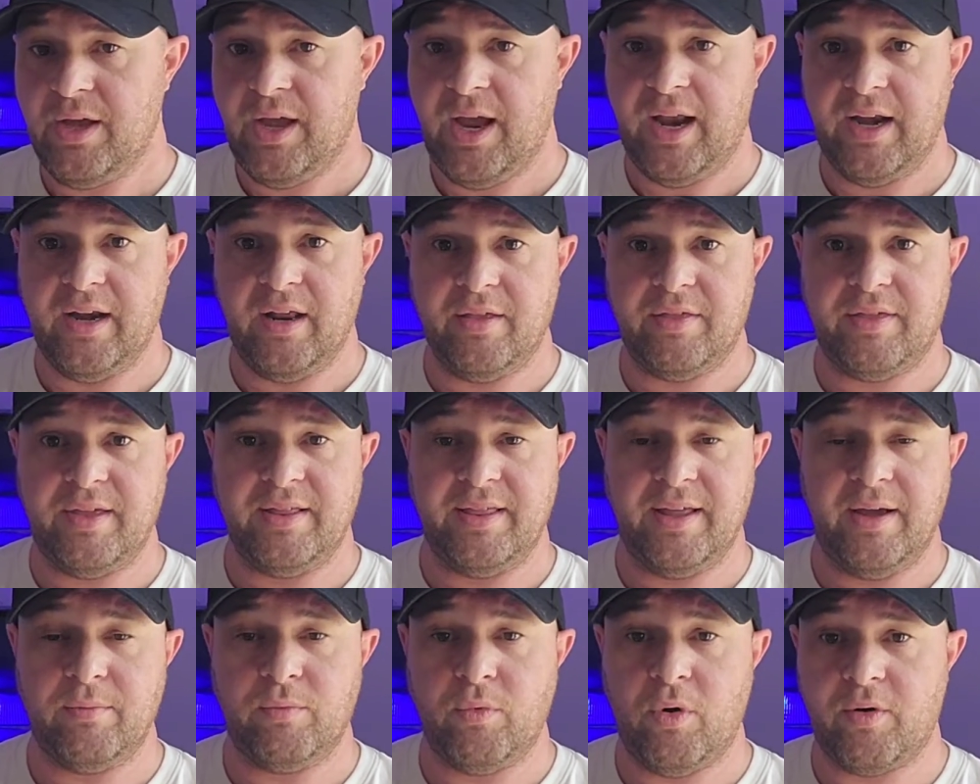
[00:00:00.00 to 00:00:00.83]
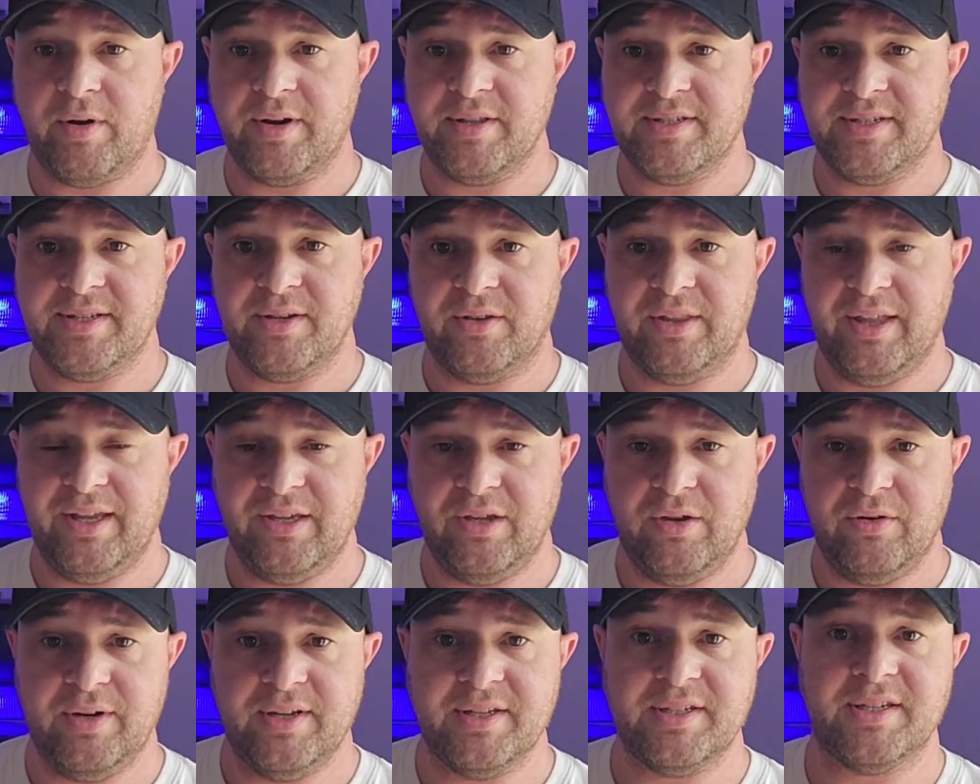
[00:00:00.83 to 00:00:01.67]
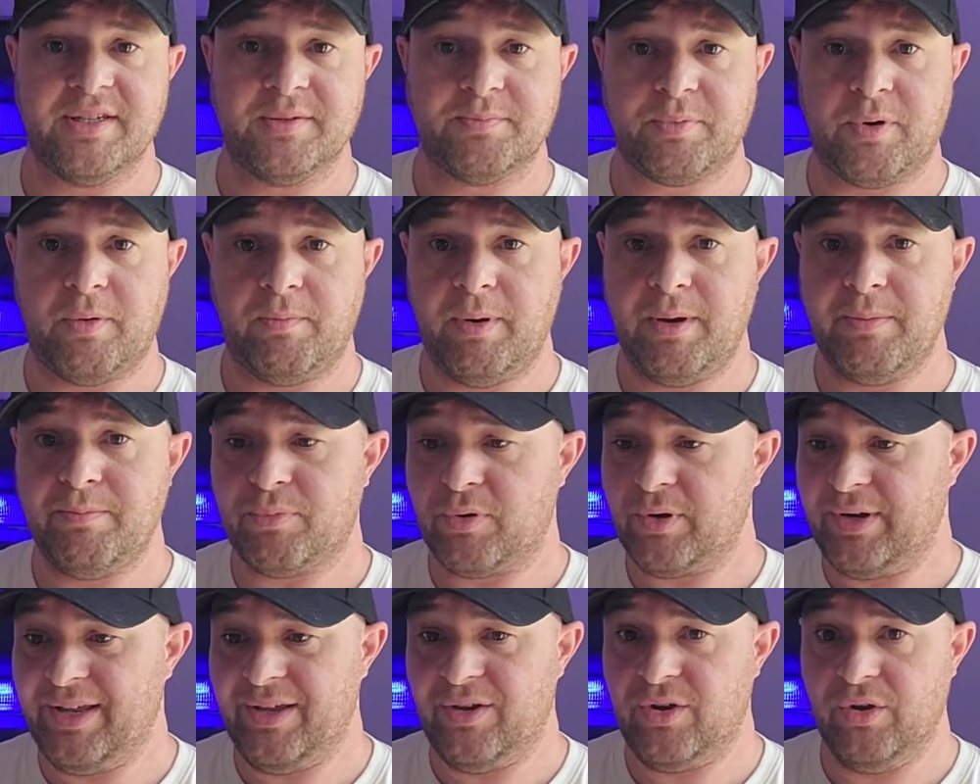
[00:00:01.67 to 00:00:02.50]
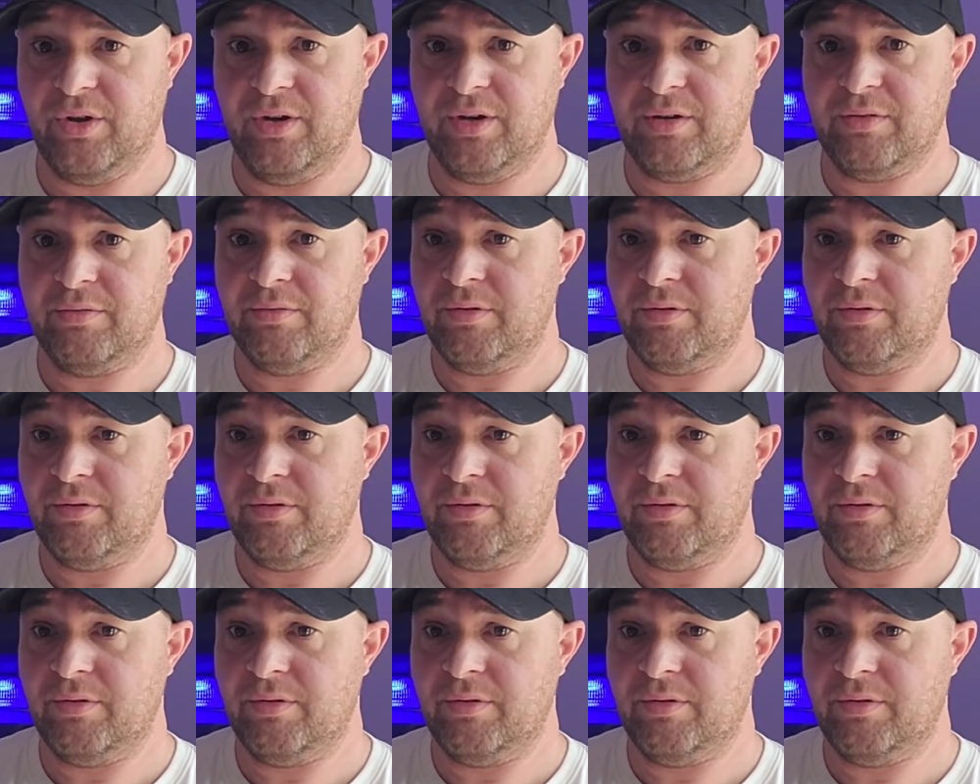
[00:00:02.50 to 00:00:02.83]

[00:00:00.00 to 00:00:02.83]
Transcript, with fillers: And I think their warranty on their units is probably pretty good.